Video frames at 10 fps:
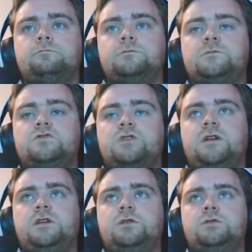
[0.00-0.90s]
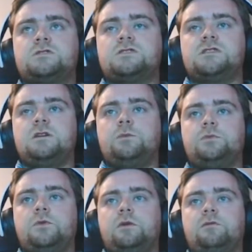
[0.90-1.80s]
Try and use the slope
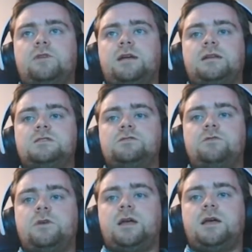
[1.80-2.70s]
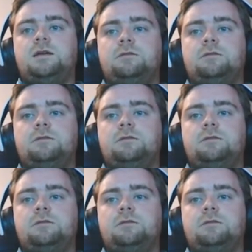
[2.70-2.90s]
to our advantage if we can.